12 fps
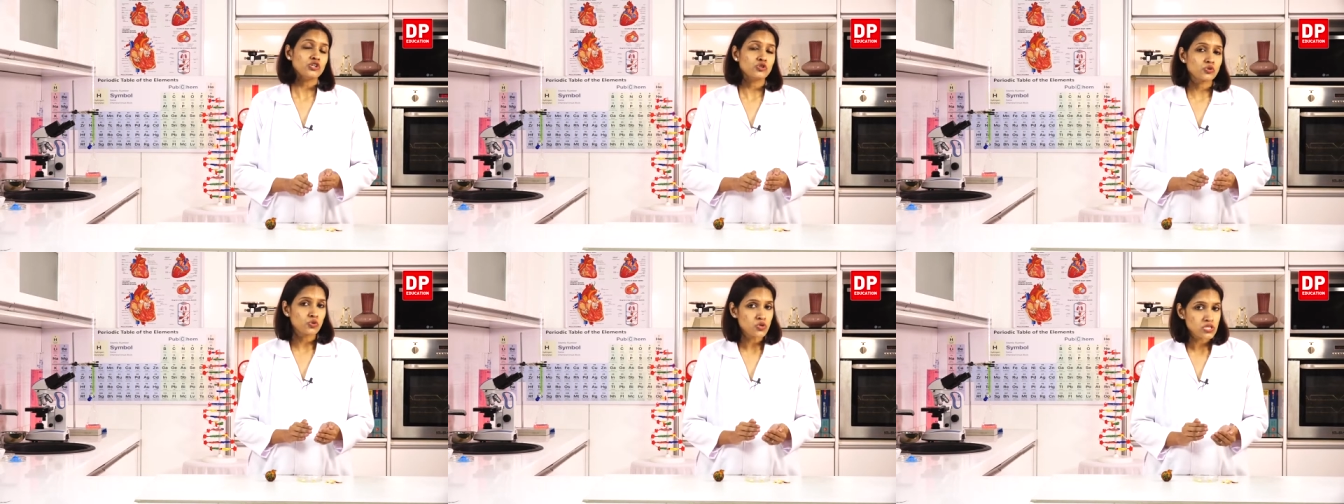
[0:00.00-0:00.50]

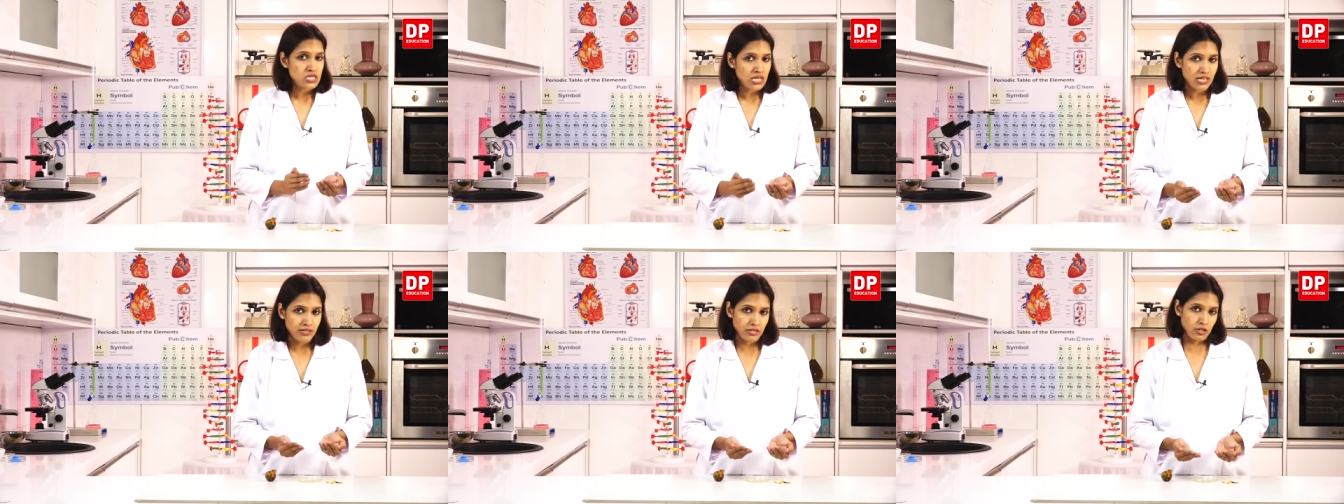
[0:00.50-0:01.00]
two
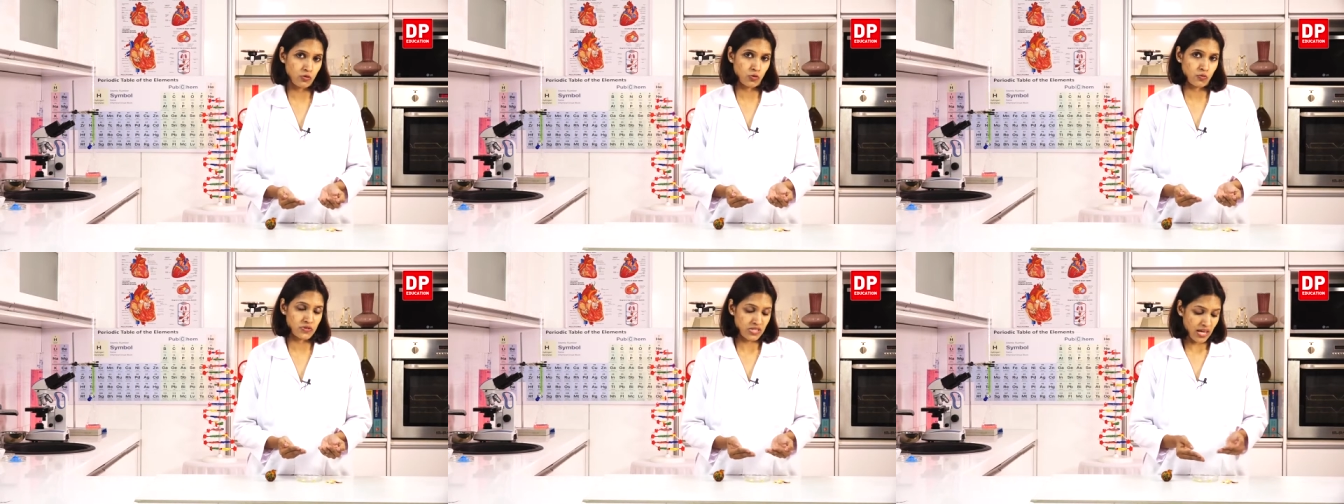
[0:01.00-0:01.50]
seed
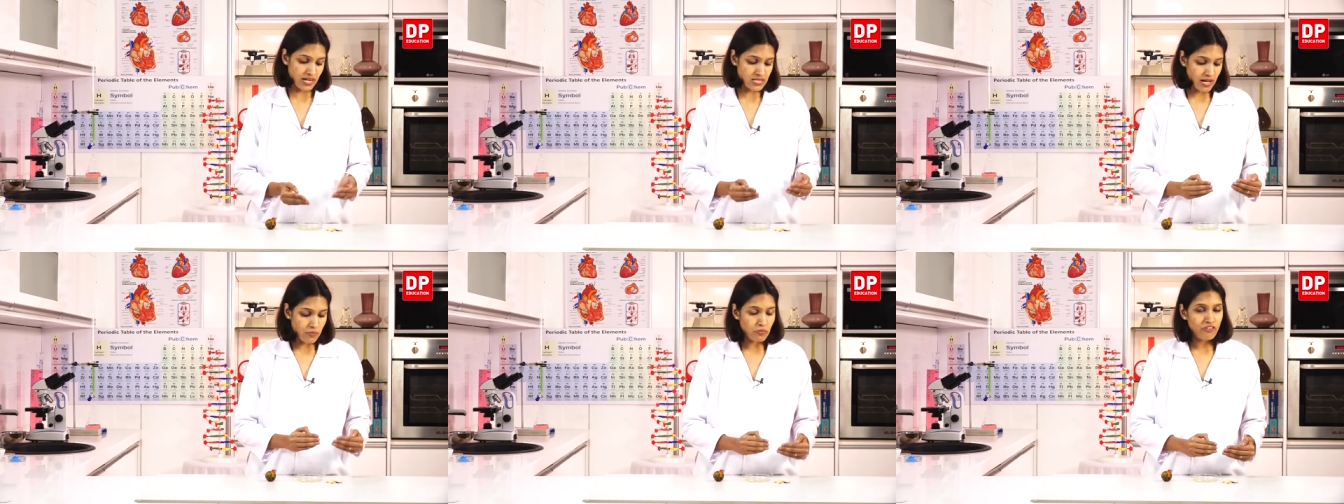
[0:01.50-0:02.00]
lobes, and
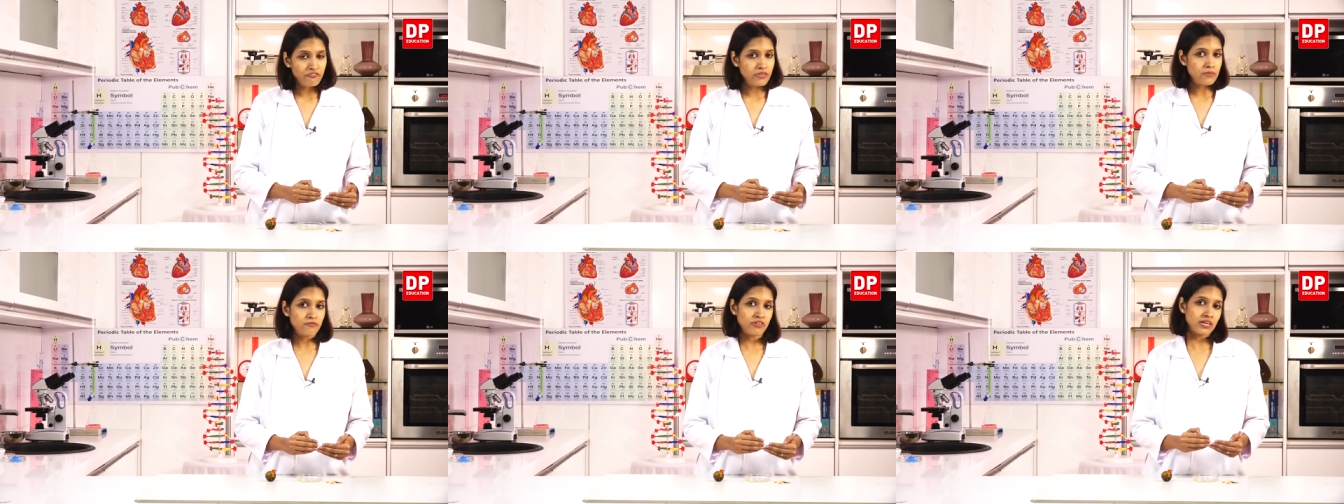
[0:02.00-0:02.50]
some of
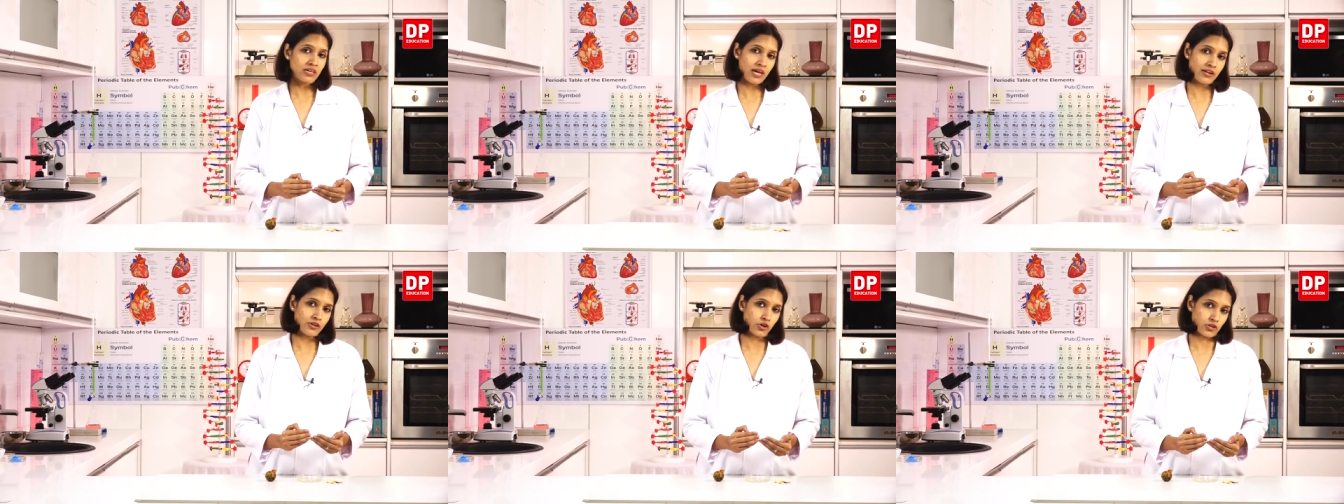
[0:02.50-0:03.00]
them we
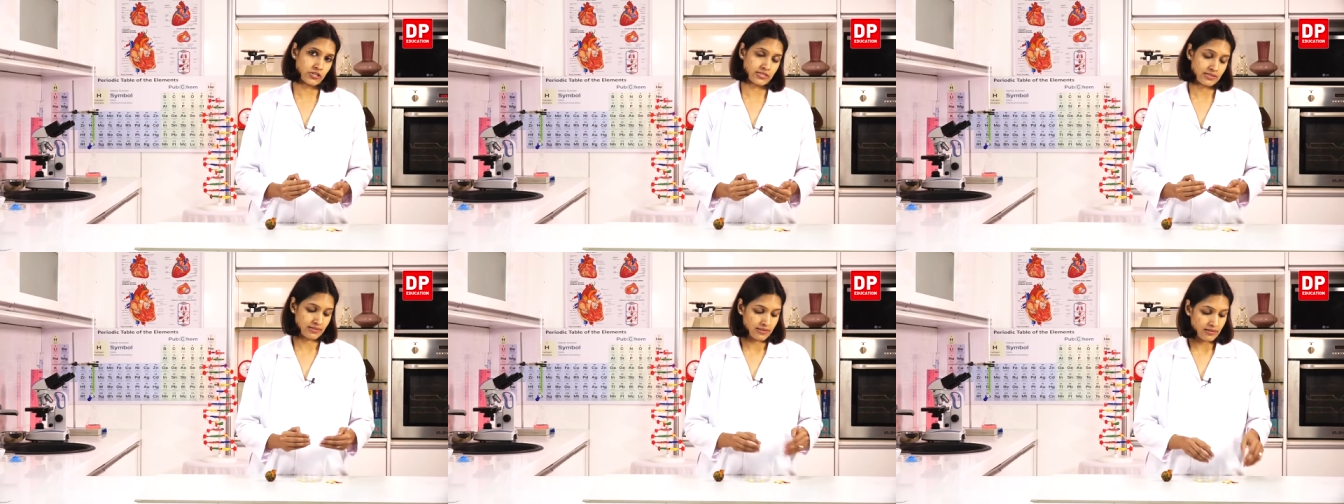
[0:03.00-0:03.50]
cannot,
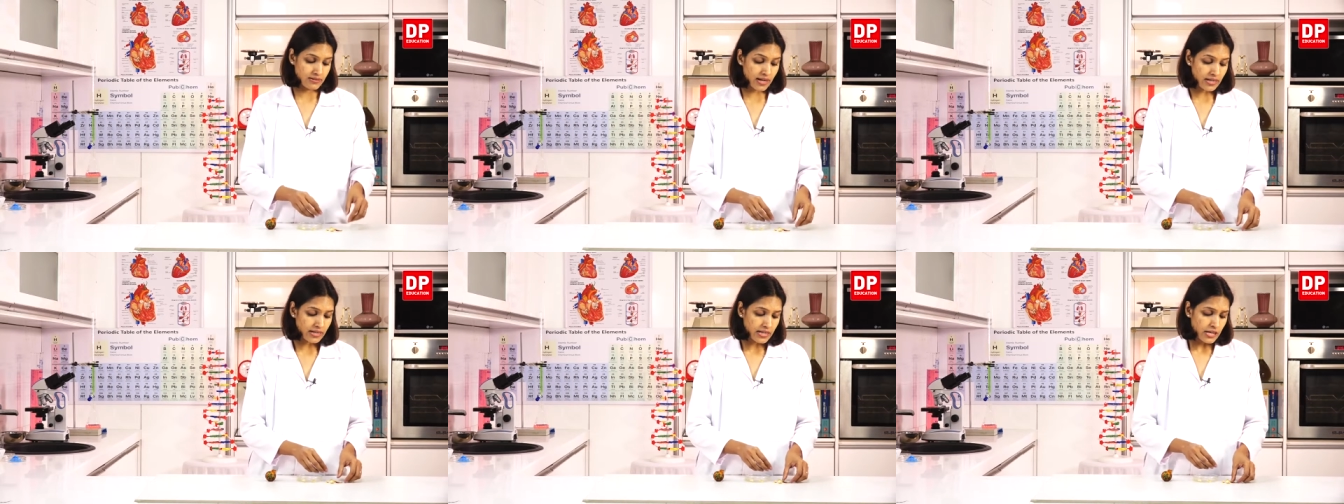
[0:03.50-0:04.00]
right?